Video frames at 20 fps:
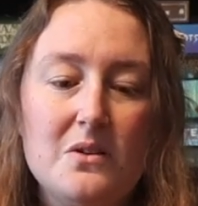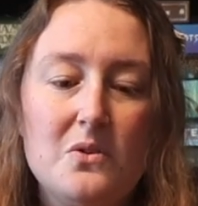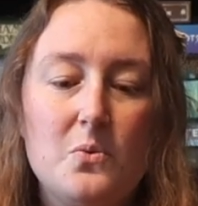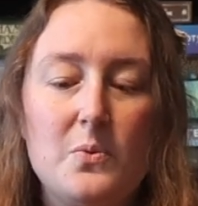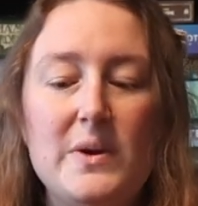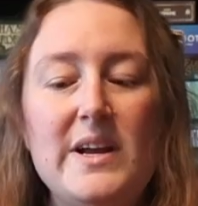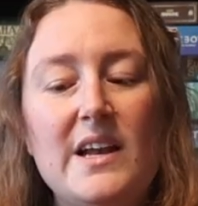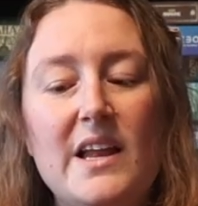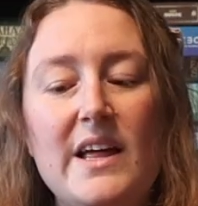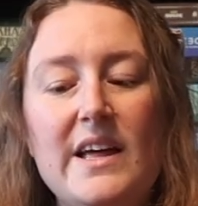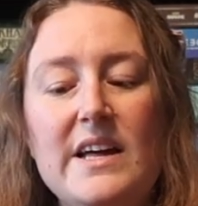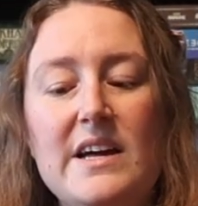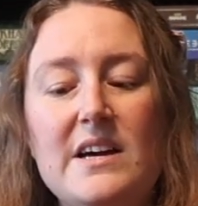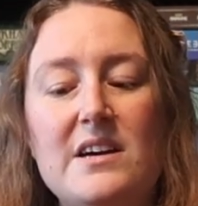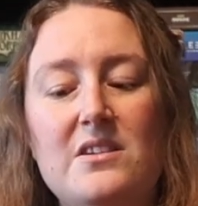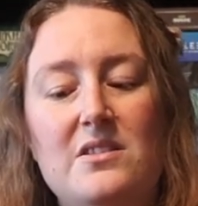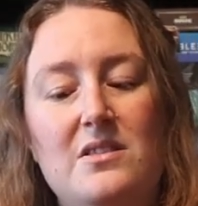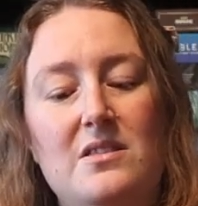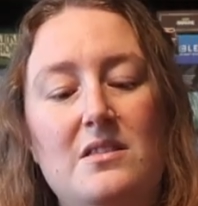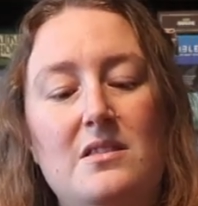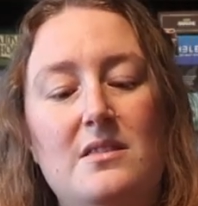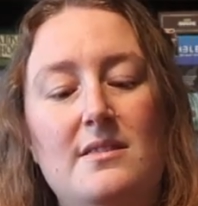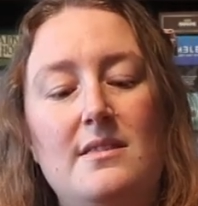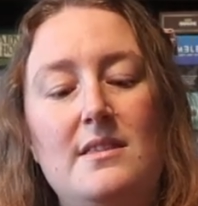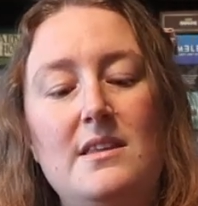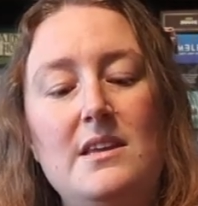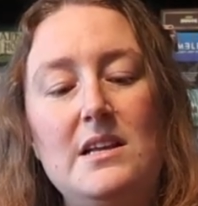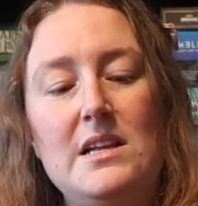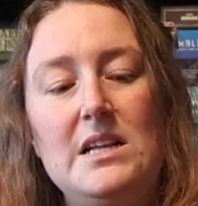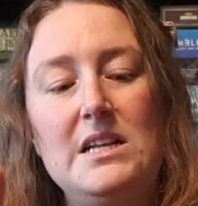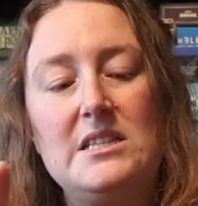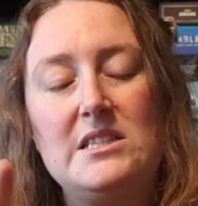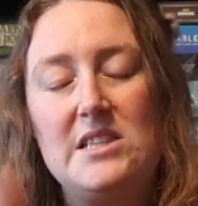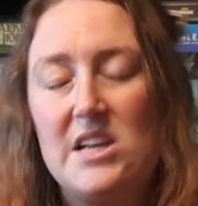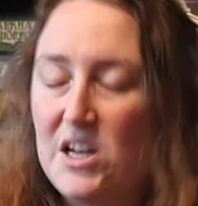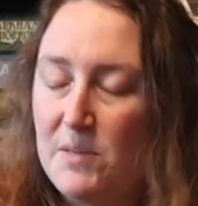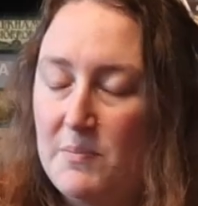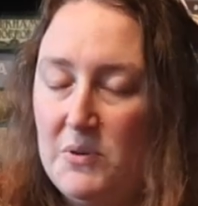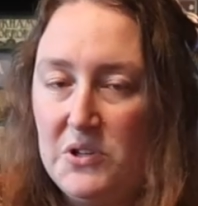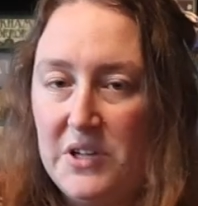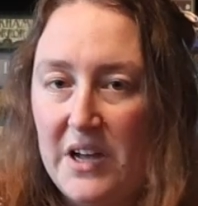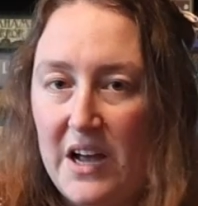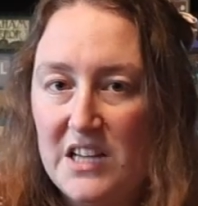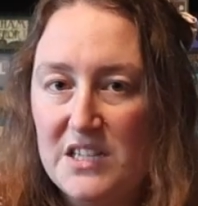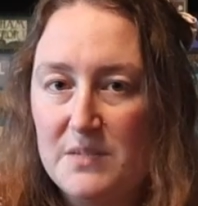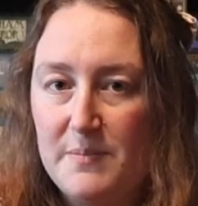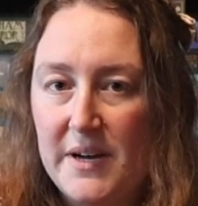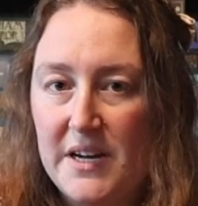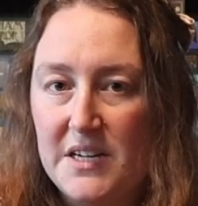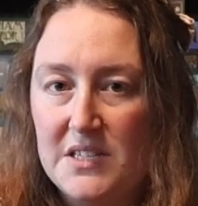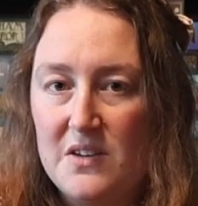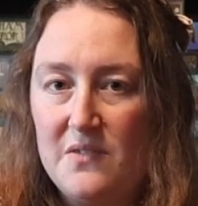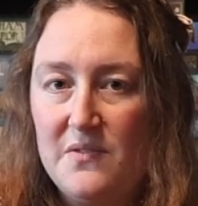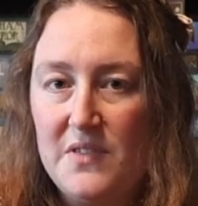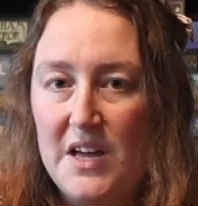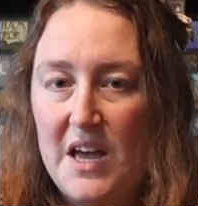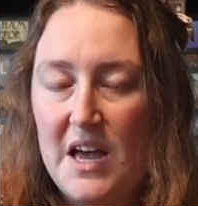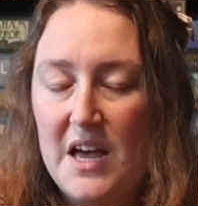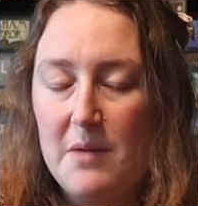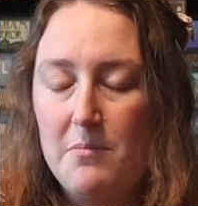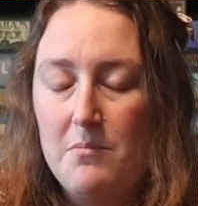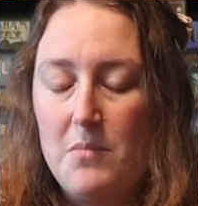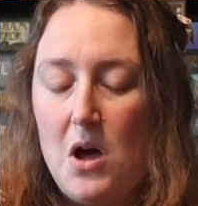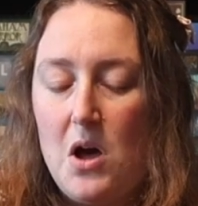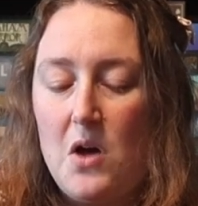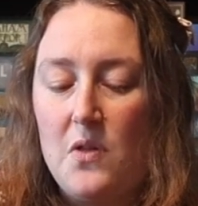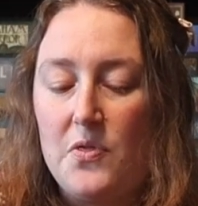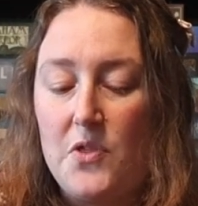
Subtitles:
We like the deck building aspect of the game,